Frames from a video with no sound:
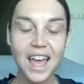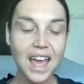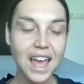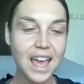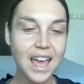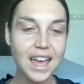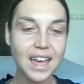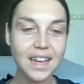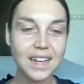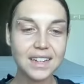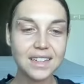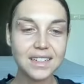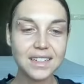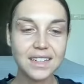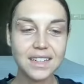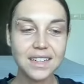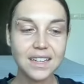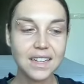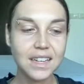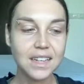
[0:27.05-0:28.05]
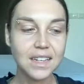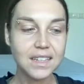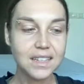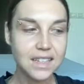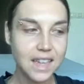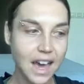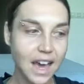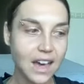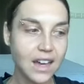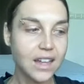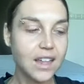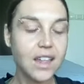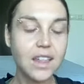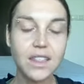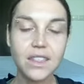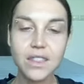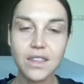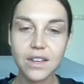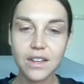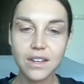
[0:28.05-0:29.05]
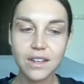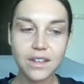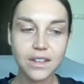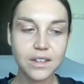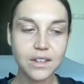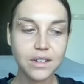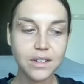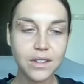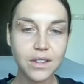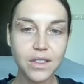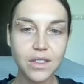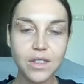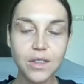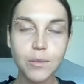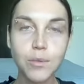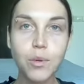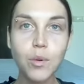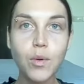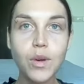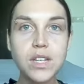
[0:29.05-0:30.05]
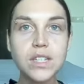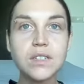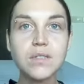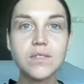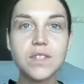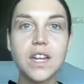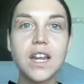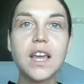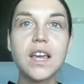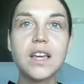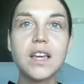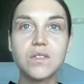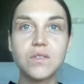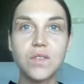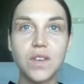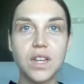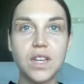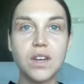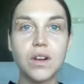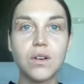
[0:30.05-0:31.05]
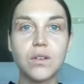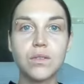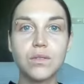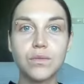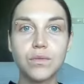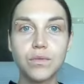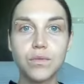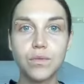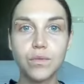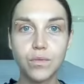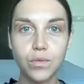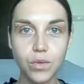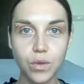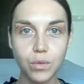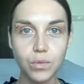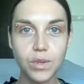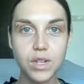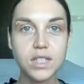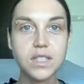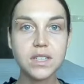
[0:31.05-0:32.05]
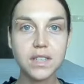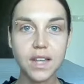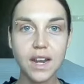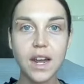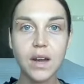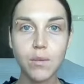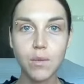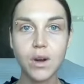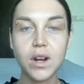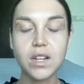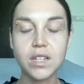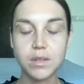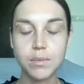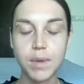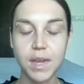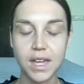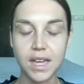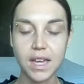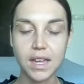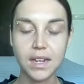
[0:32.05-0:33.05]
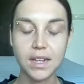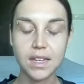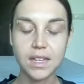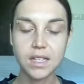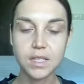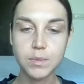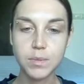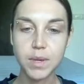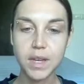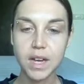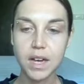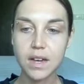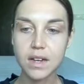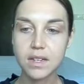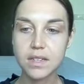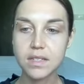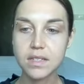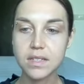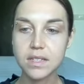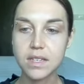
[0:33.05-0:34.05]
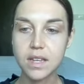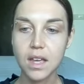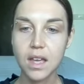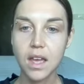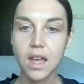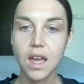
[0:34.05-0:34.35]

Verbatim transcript: And yeah, the the point of today's video, the reason that I wanted to make it is because